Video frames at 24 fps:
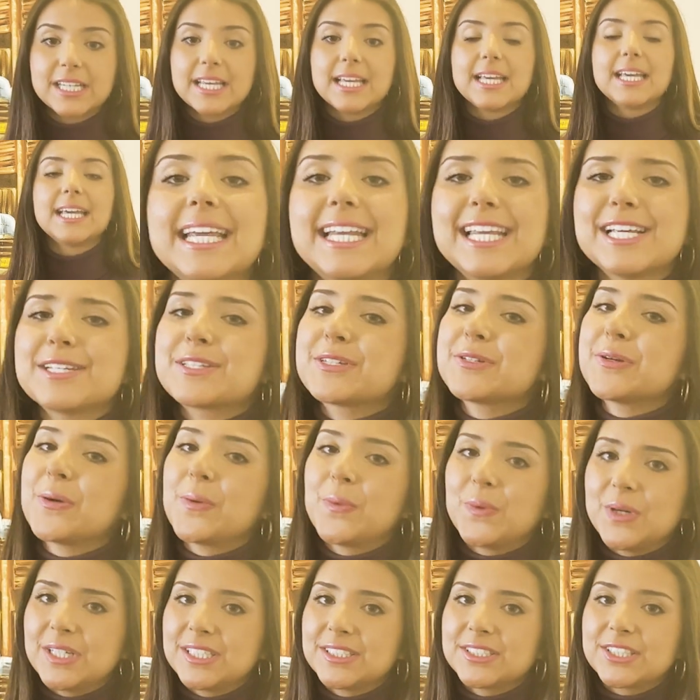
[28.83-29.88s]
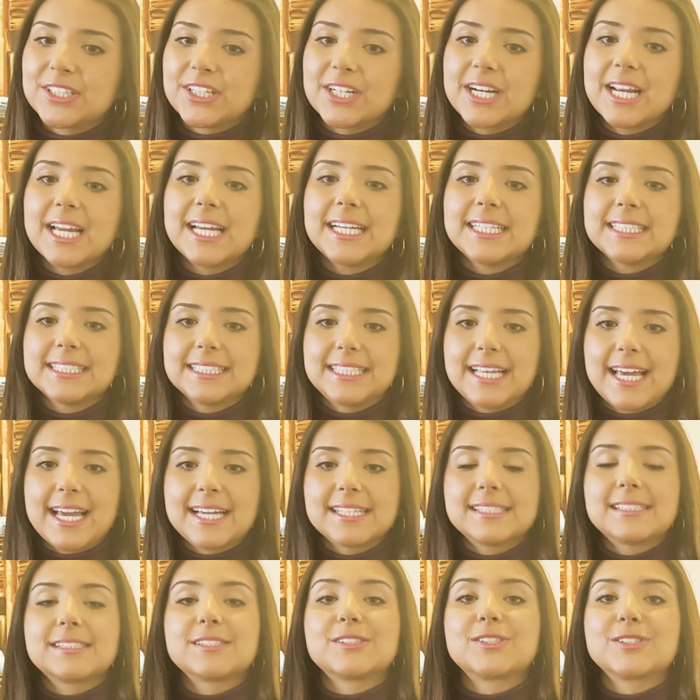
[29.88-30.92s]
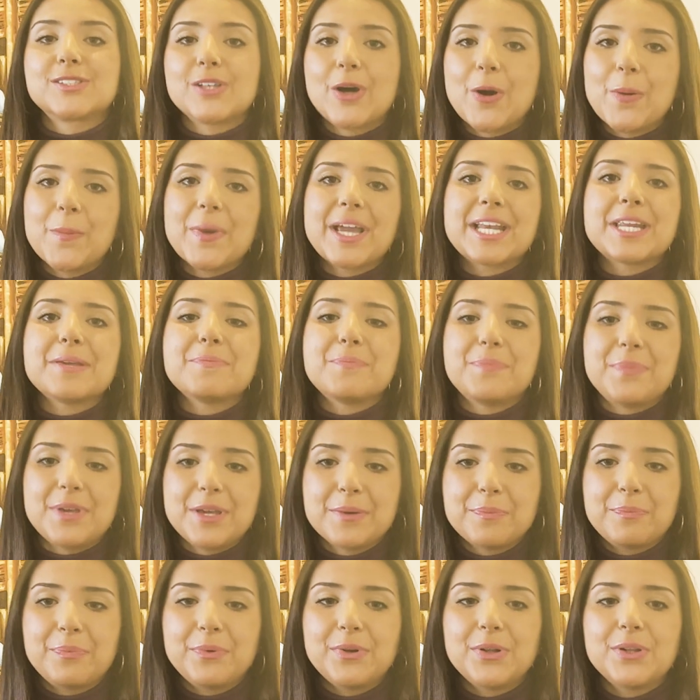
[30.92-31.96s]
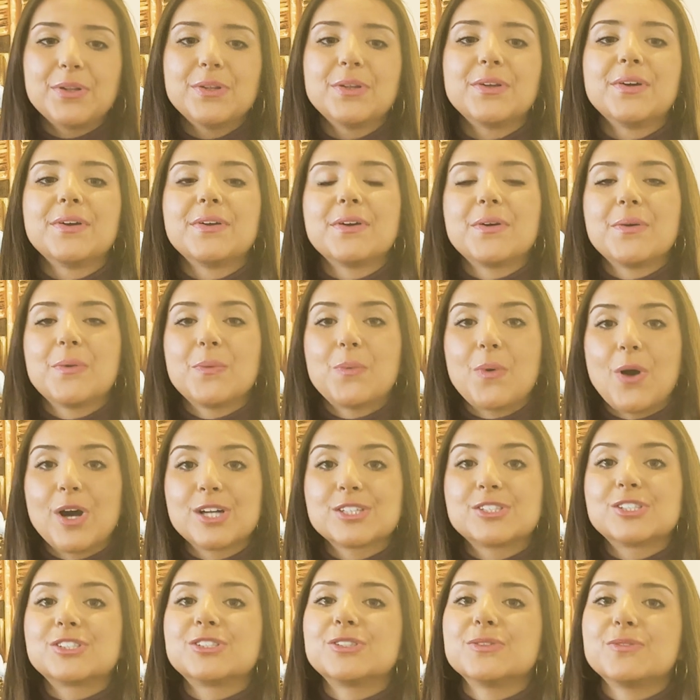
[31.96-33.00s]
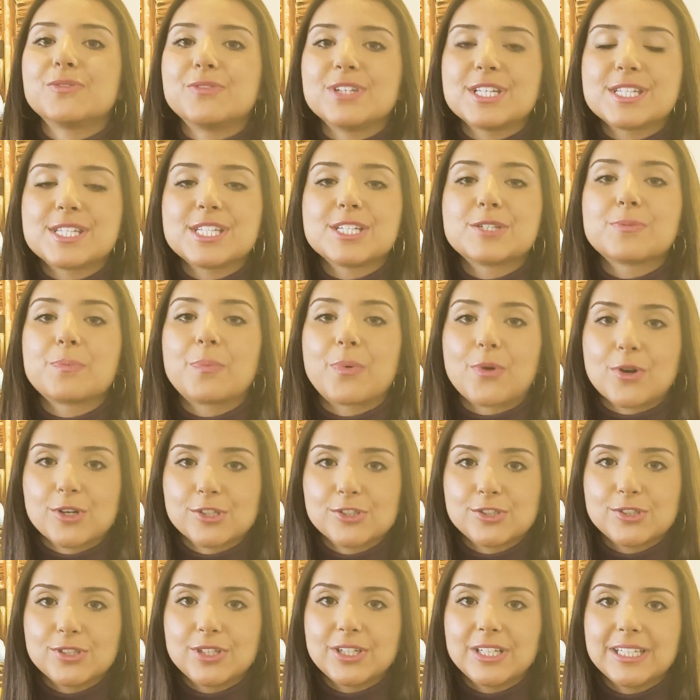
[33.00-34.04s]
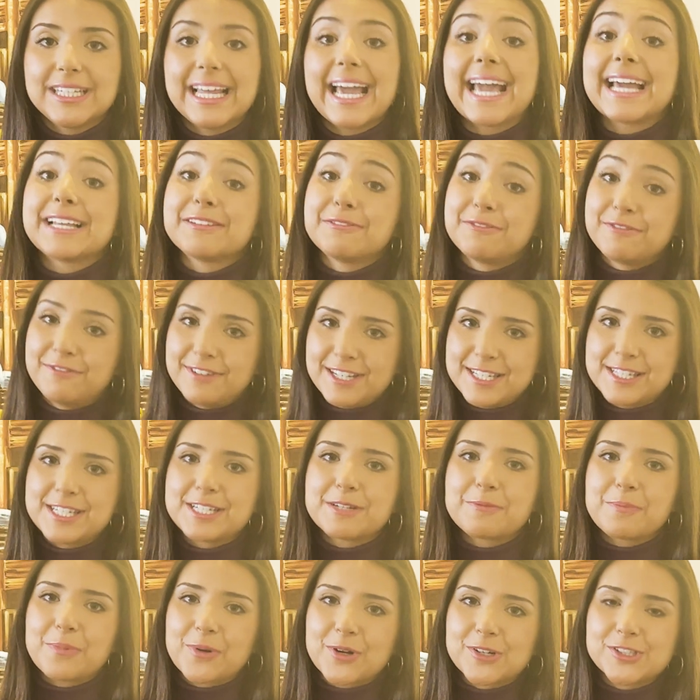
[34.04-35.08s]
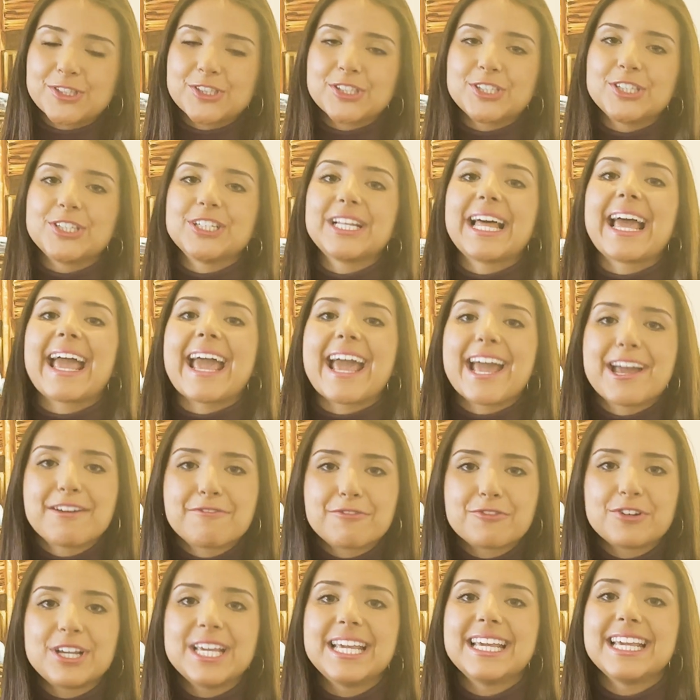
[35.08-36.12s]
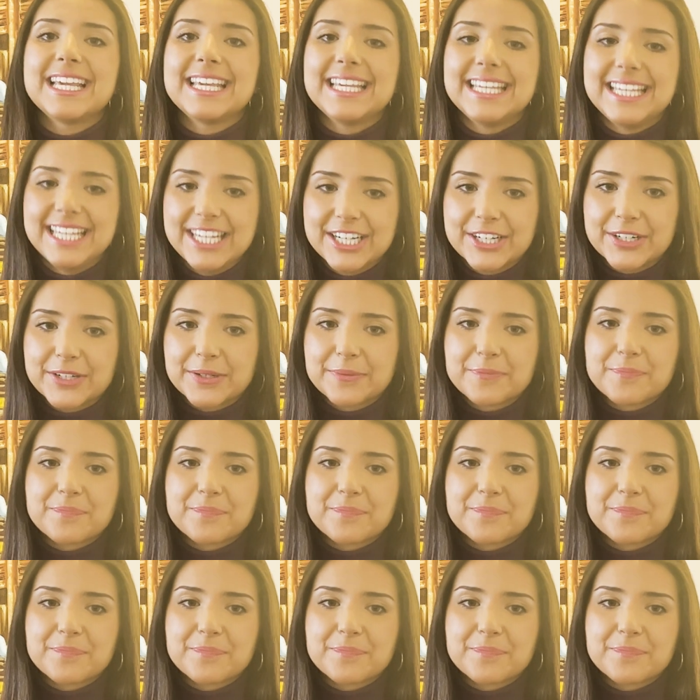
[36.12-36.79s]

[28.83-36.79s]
it is no wonder that so many people want to visit Portugal and visit Portugal every year.